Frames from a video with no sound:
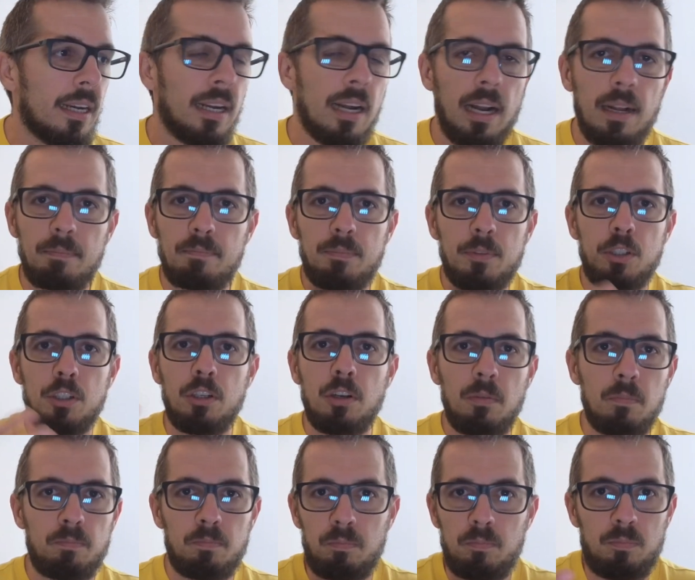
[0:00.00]
uh, you
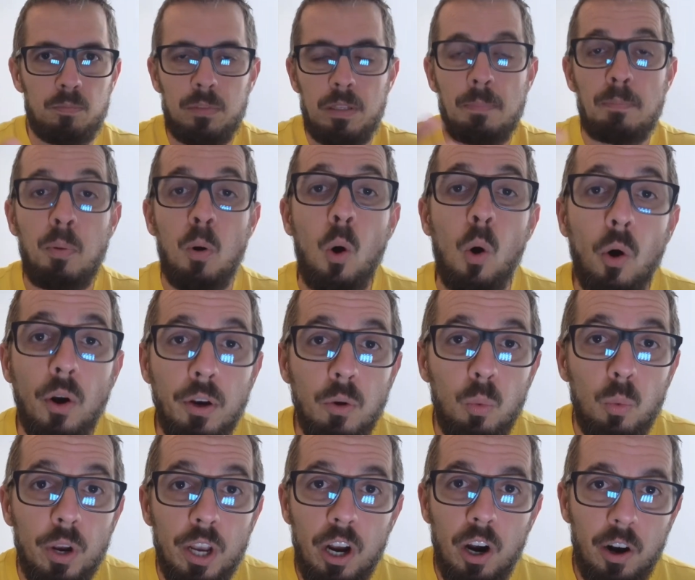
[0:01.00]
know, the point
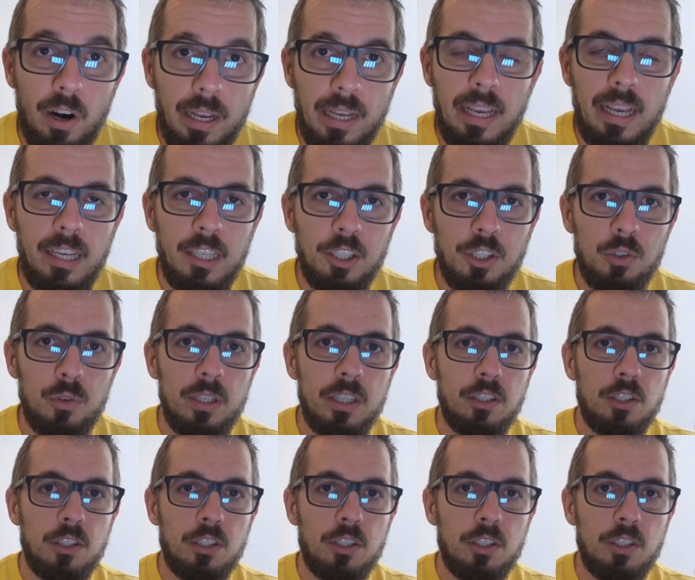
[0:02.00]
we are in history.